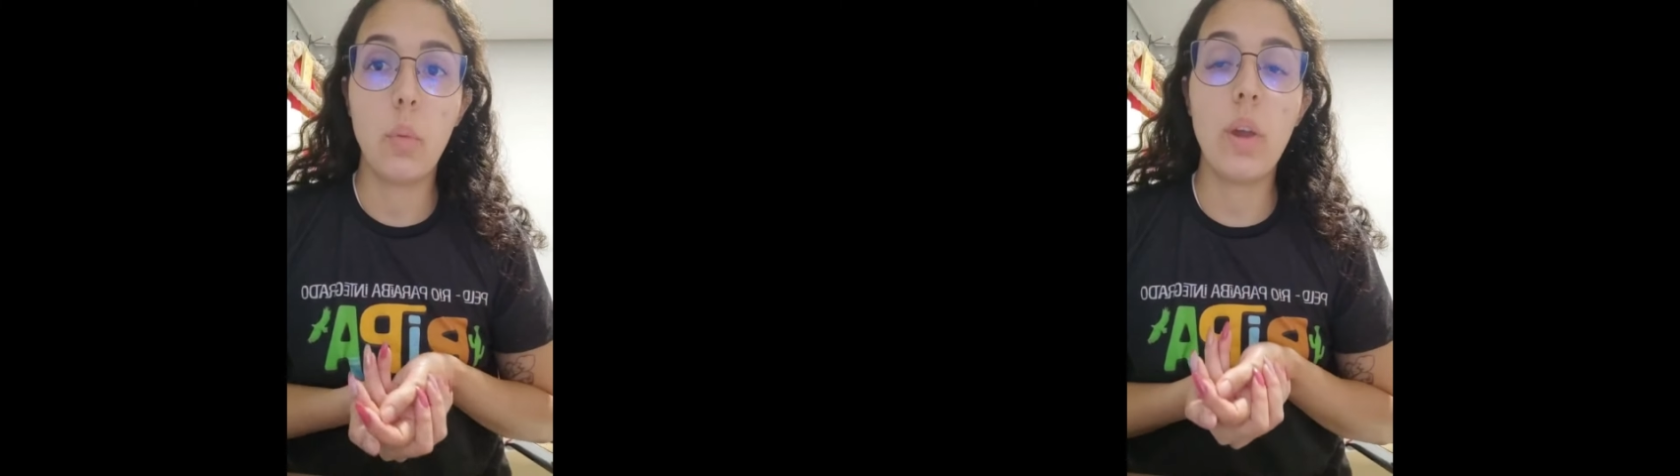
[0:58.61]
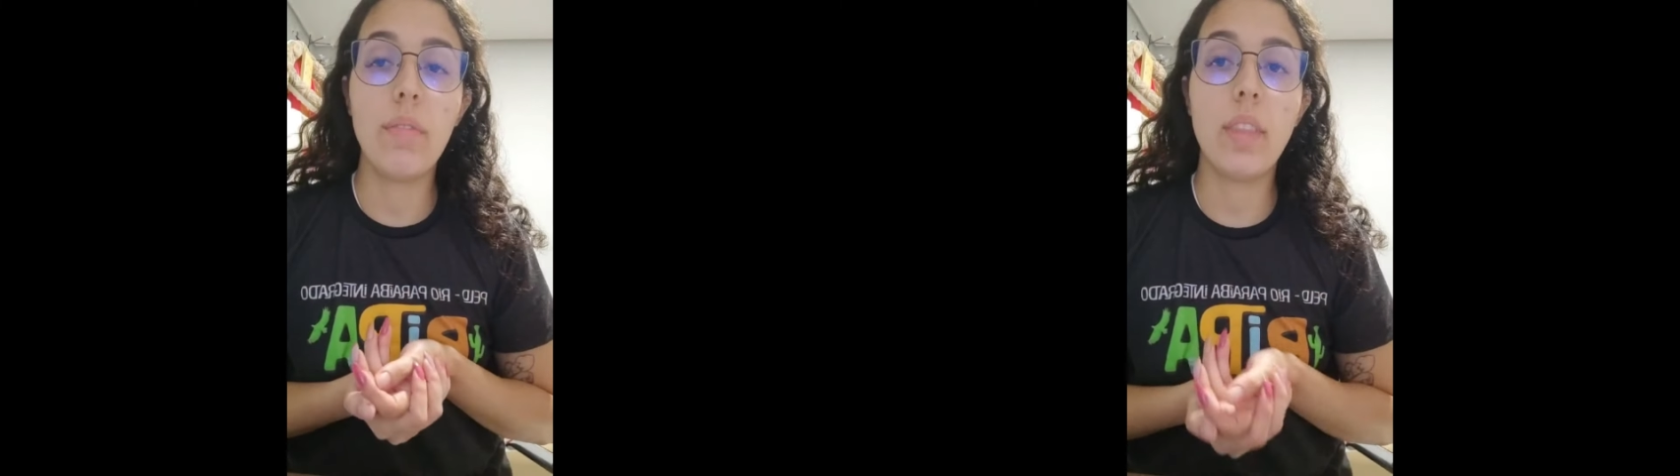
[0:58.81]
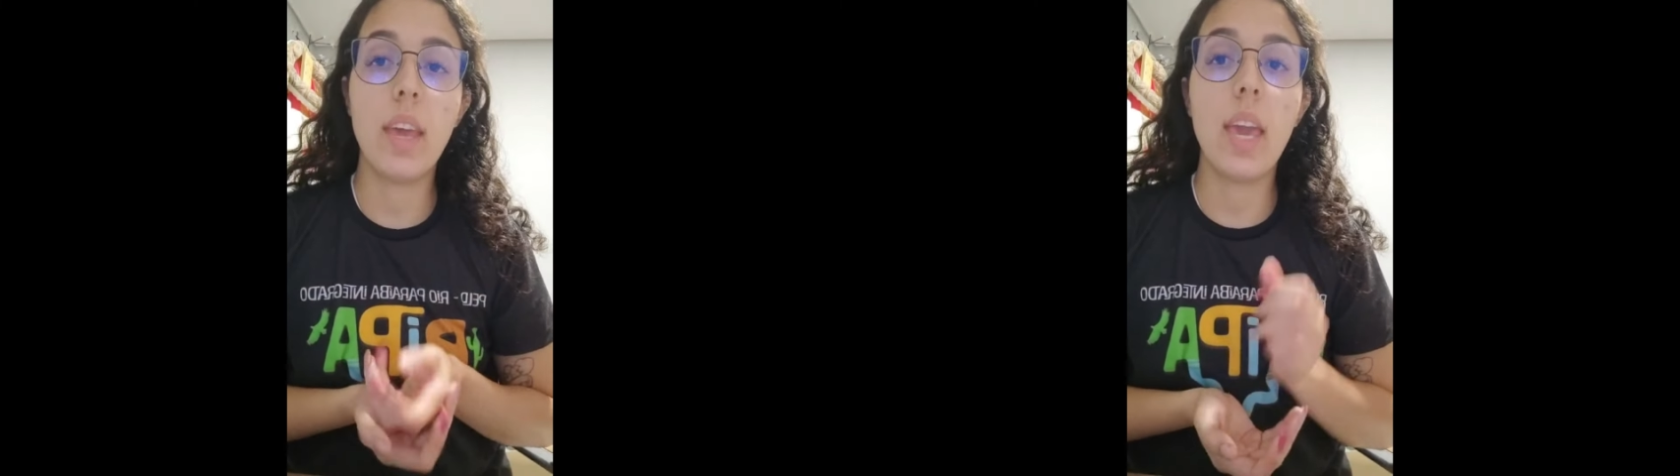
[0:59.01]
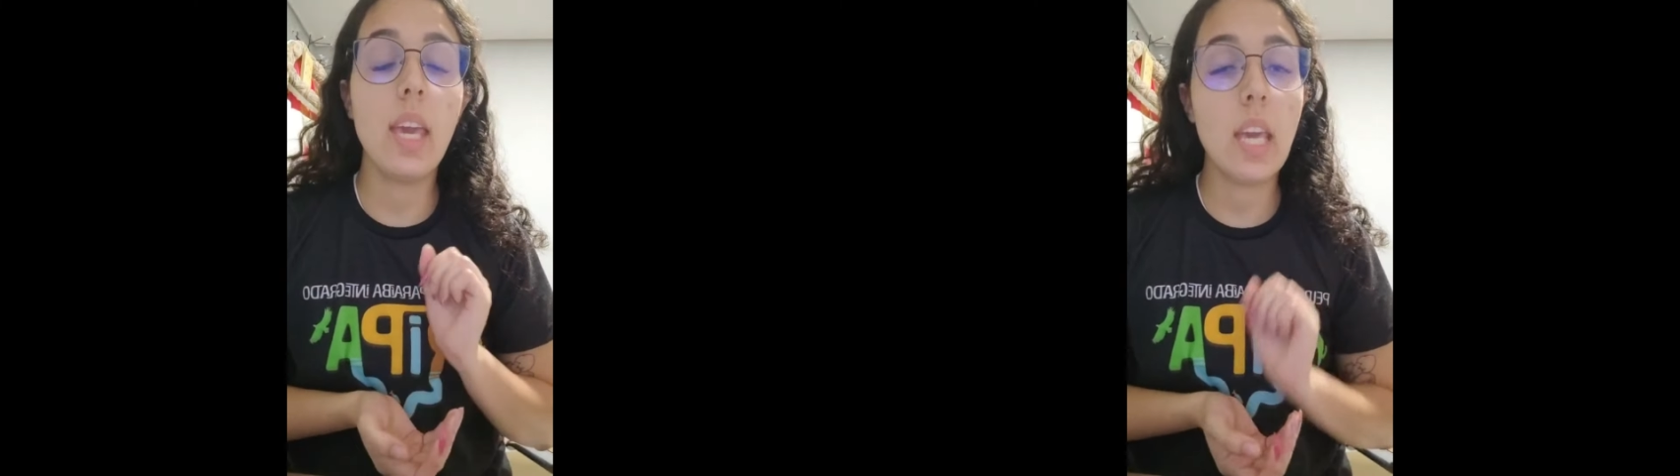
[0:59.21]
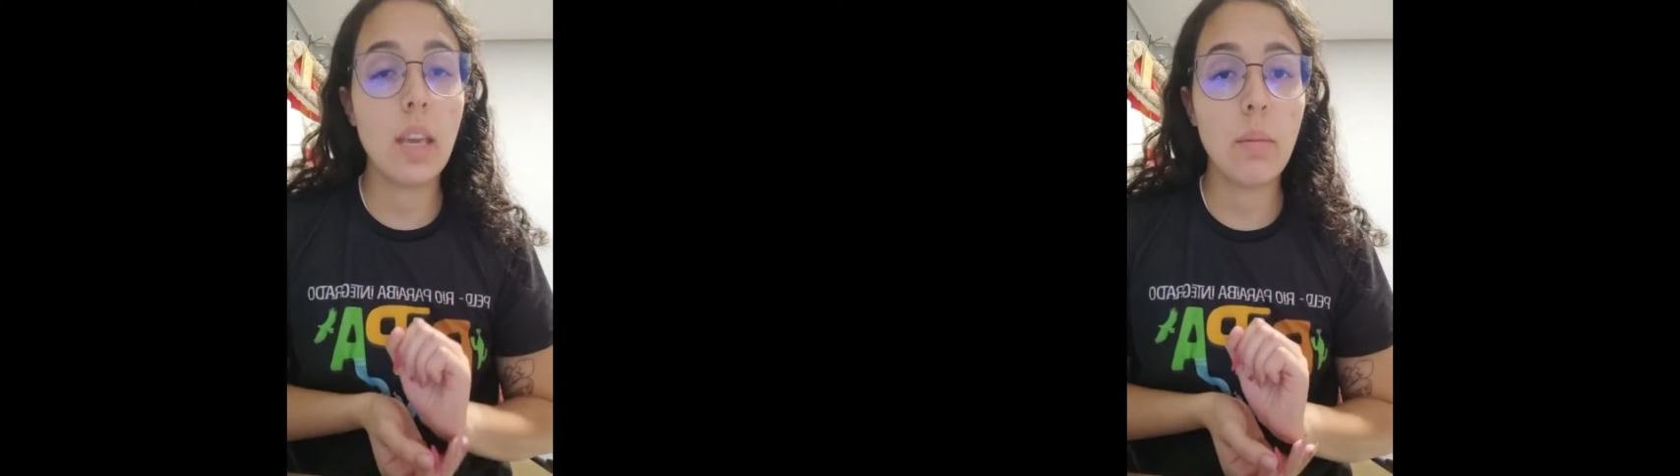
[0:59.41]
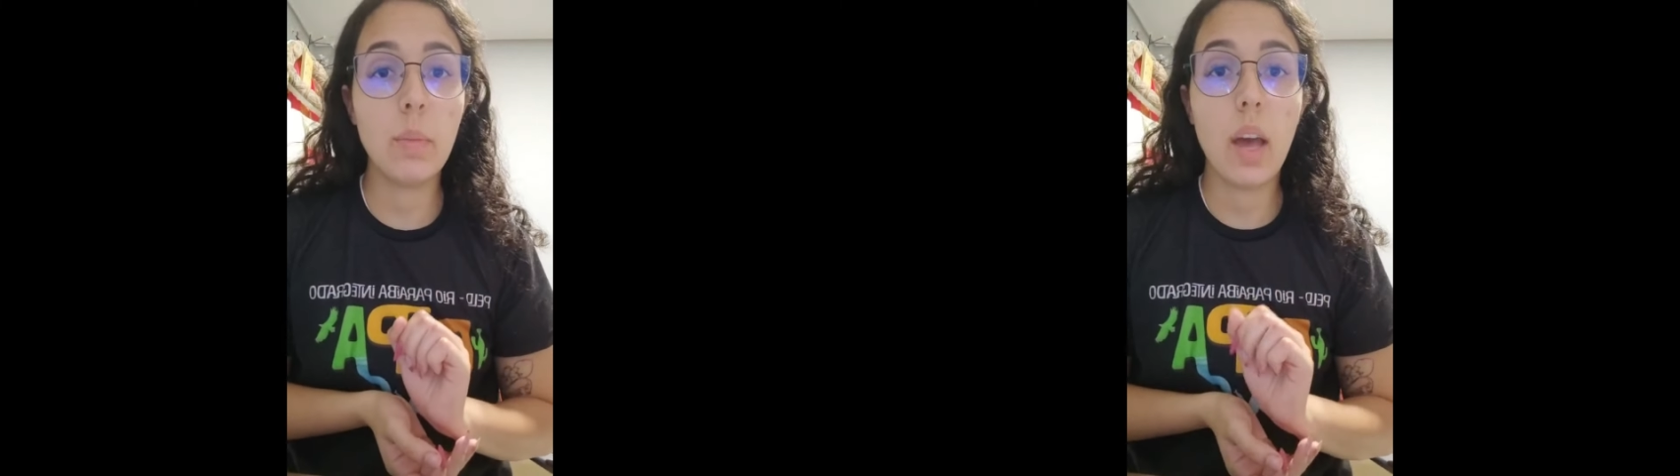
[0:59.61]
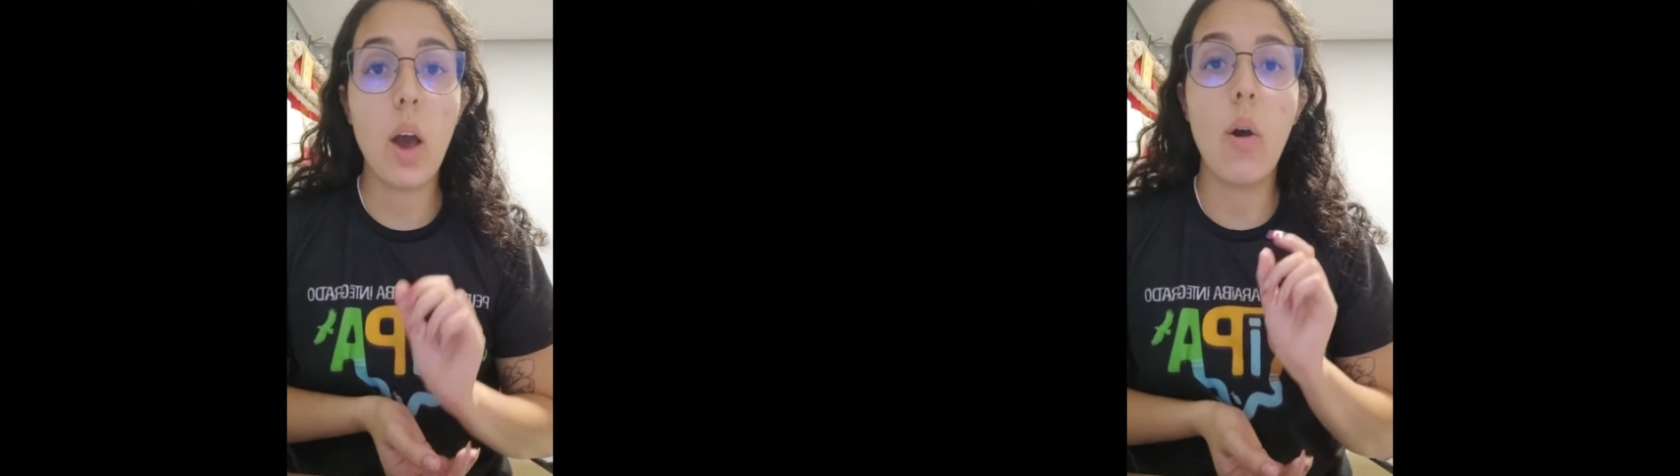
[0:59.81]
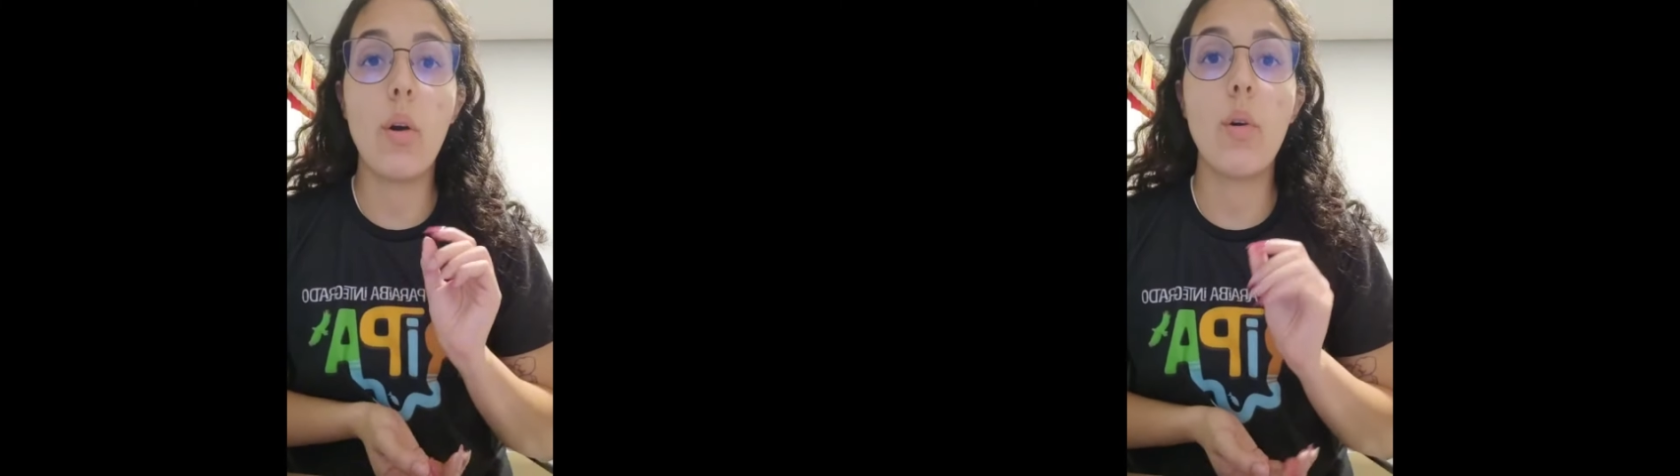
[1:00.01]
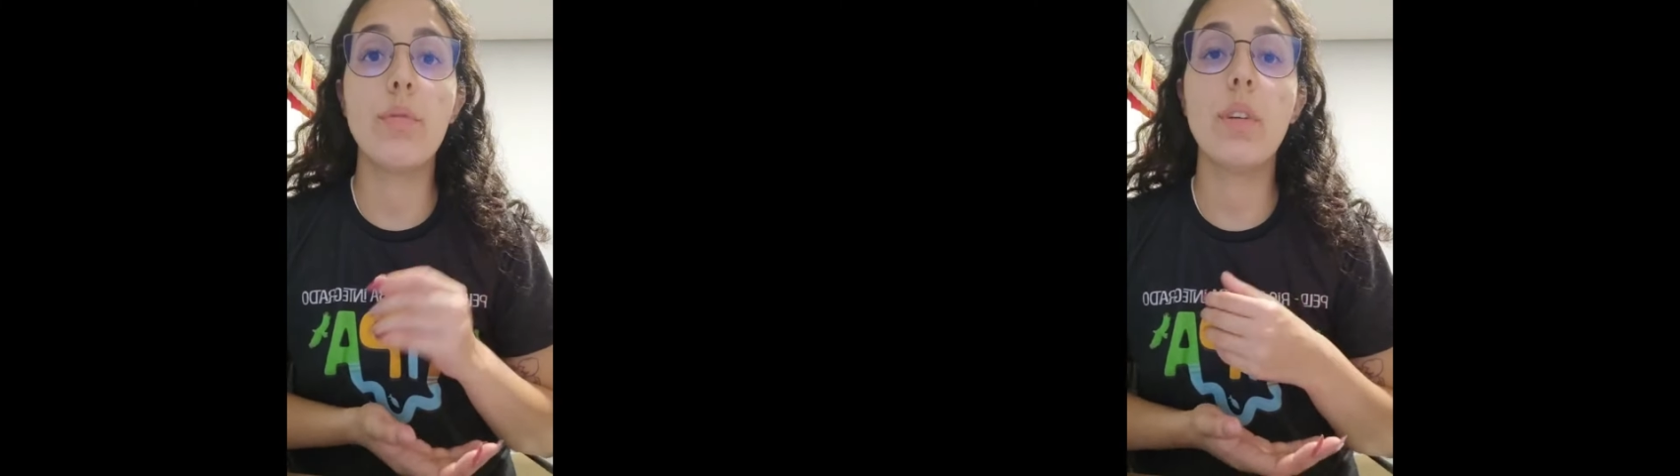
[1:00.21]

with the aim of